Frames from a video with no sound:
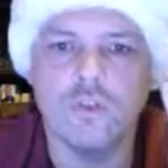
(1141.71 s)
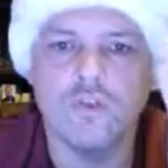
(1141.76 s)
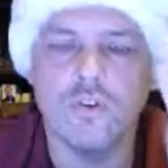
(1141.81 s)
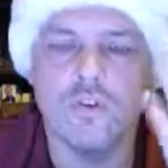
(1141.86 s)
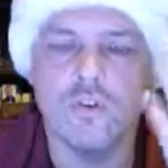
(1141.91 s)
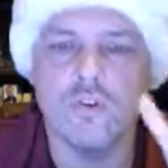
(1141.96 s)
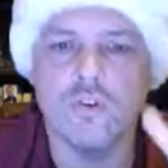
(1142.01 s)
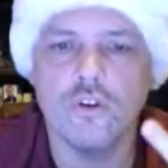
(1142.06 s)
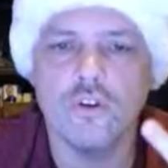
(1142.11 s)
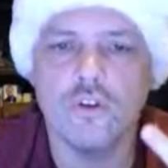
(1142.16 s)

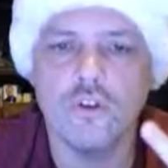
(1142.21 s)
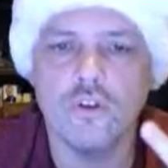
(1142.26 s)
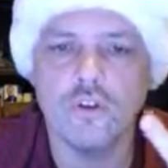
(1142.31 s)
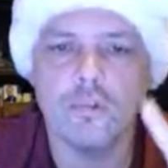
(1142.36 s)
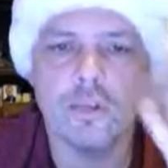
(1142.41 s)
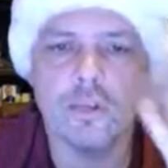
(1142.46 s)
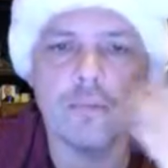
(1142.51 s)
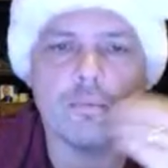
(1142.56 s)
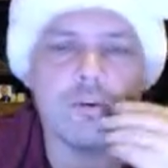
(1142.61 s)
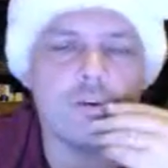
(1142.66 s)
Phone, or do you want a
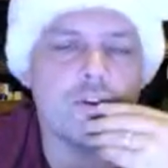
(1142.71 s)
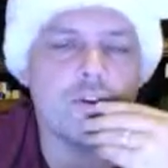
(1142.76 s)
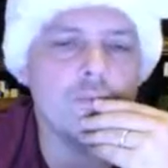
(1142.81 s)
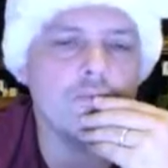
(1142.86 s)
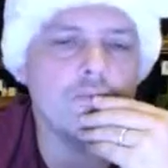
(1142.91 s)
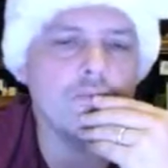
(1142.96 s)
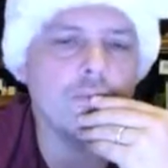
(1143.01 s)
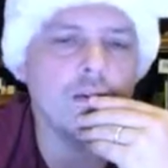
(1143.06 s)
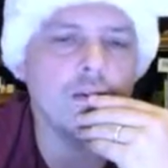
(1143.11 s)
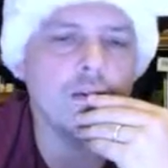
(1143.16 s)
BlackBerry?
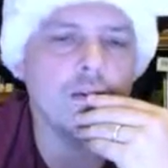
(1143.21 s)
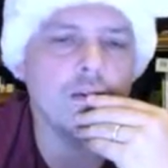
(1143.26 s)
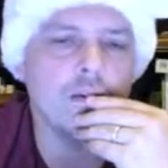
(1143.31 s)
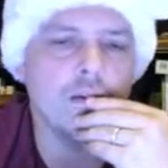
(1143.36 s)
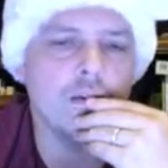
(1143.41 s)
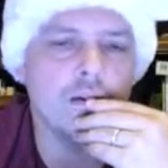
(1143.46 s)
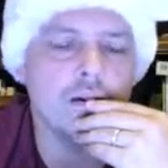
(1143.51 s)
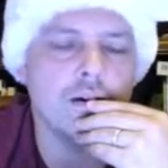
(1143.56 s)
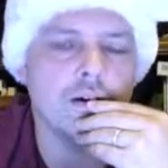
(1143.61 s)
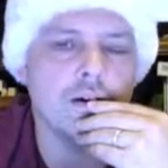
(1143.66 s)

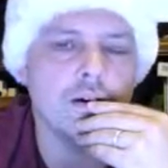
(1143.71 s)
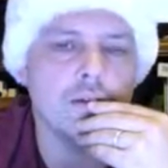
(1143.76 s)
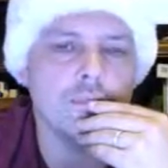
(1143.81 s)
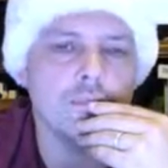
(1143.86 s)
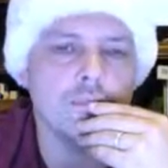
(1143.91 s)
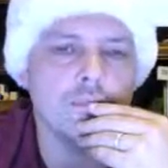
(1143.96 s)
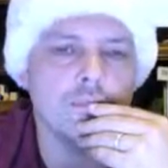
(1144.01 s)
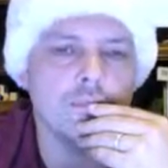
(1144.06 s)
And